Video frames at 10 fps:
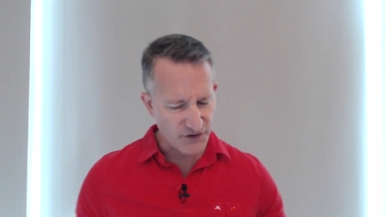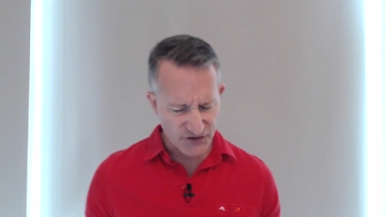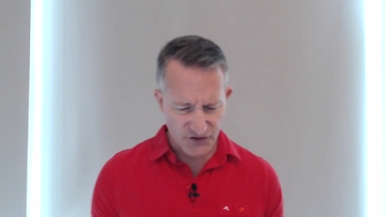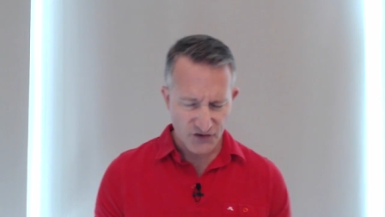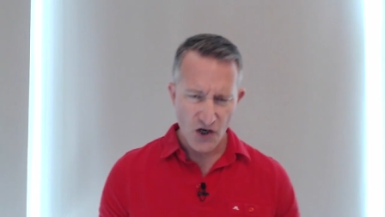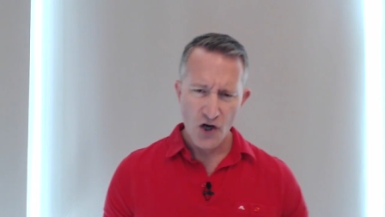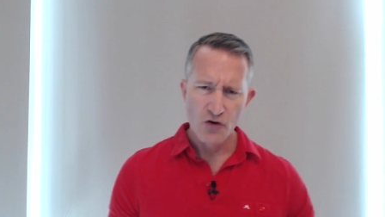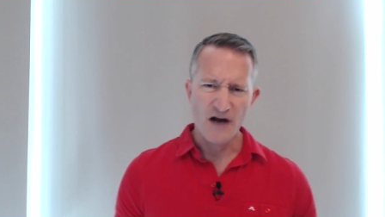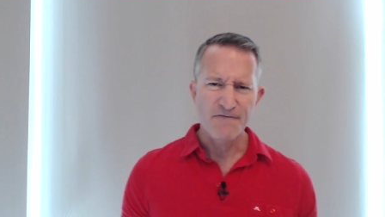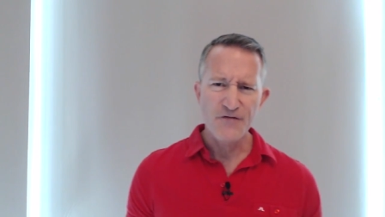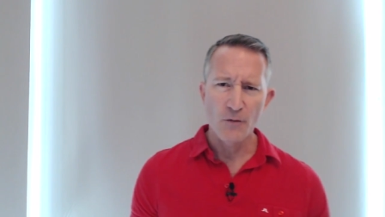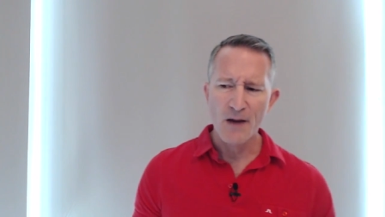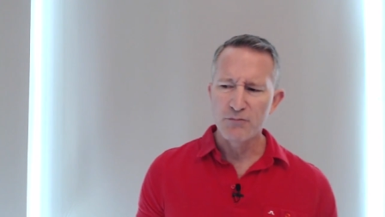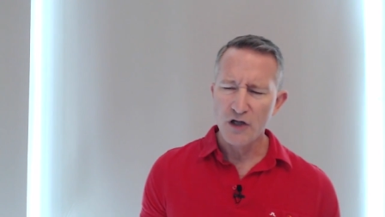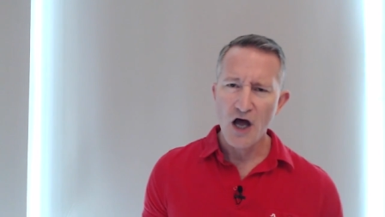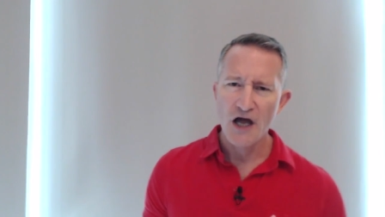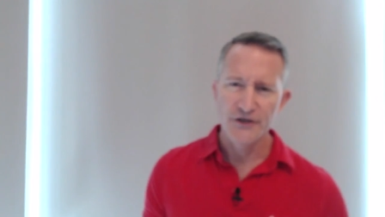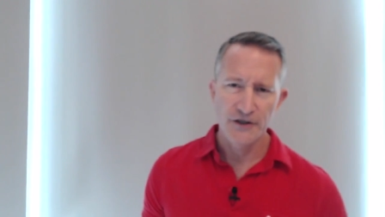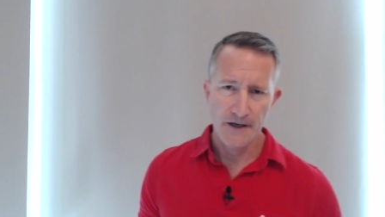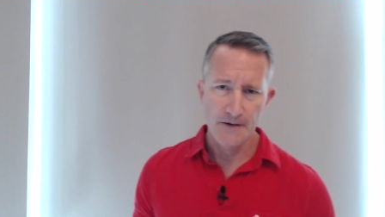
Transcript: I can feel my blood,